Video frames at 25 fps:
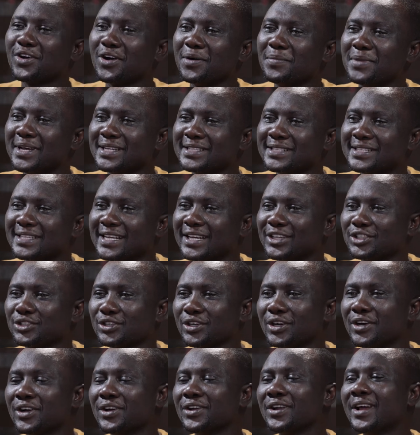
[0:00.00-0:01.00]
comment
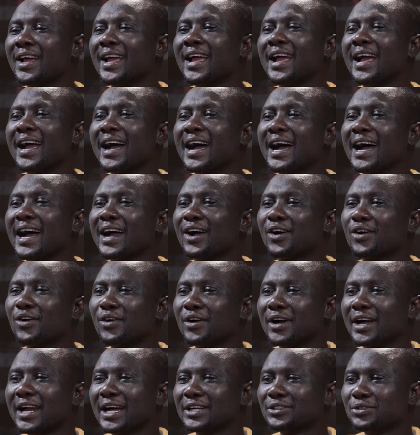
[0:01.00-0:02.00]
section and
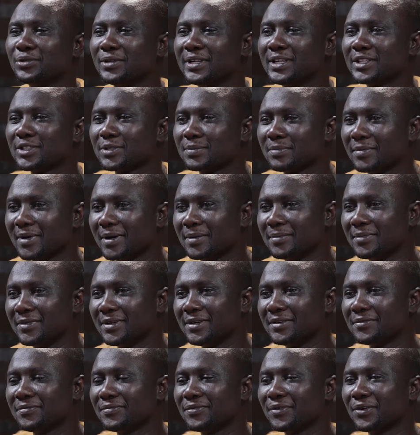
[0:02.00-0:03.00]
congratulate
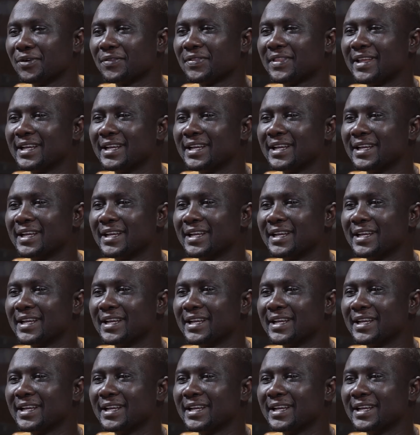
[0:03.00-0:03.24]
Mommy for